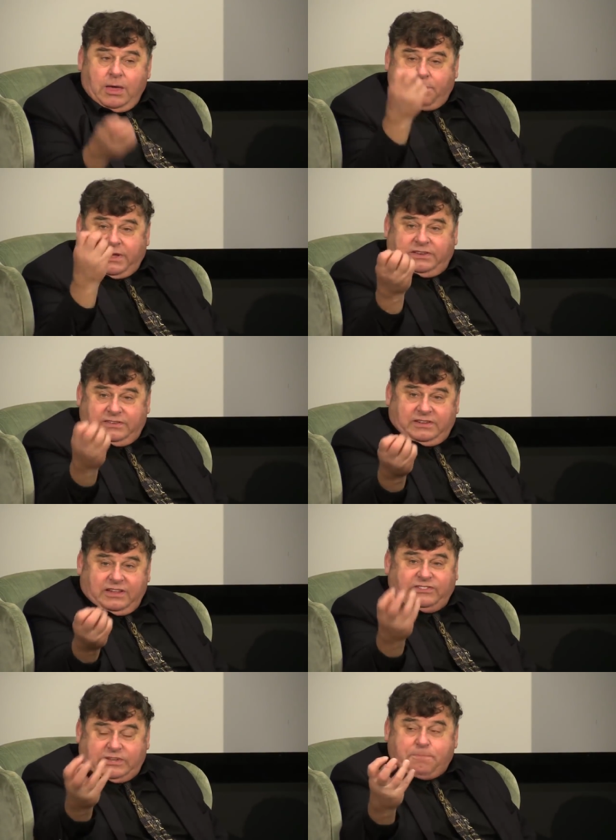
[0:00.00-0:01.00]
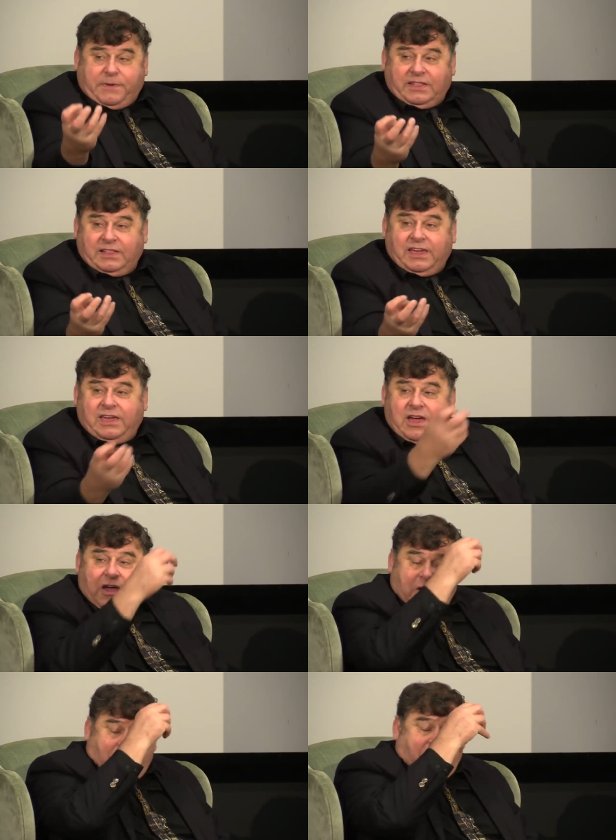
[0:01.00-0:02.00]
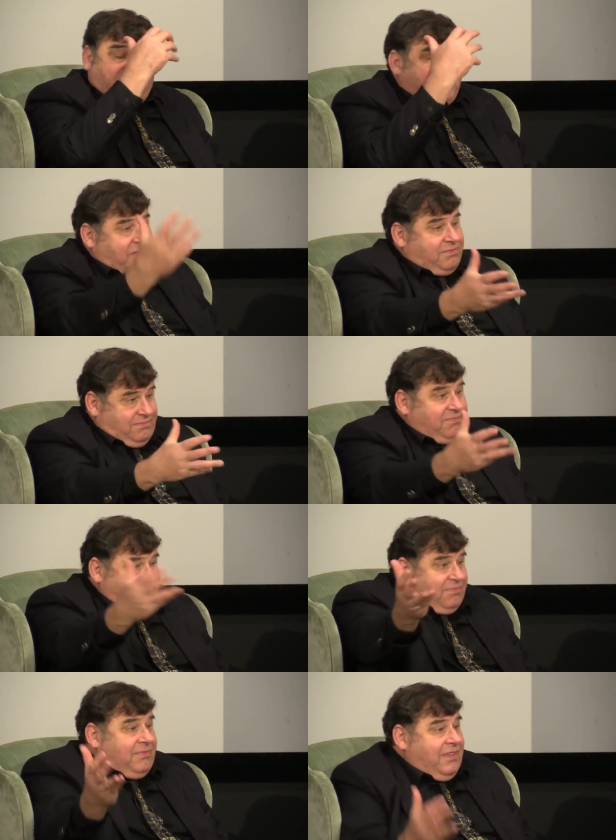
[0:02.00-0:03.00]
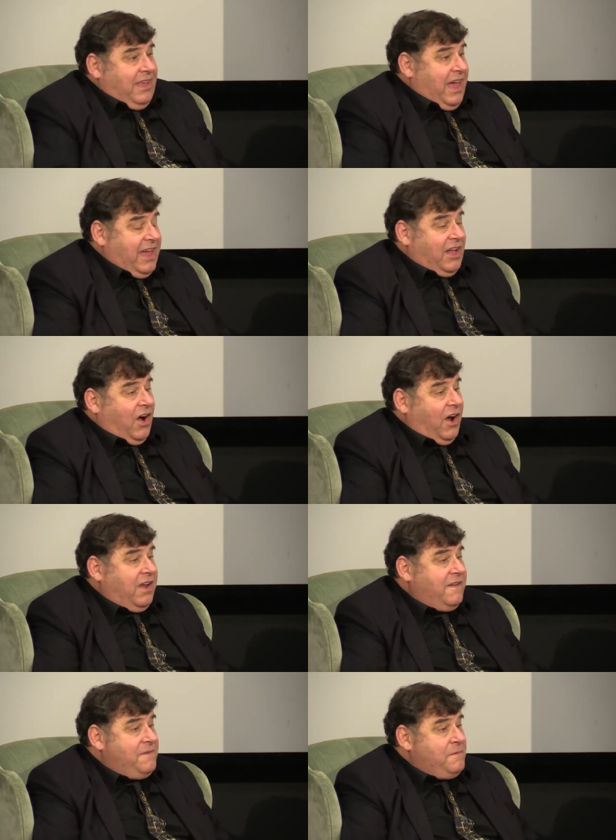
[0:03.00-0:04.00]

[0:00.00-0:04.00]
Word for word: but incipiently with Hagar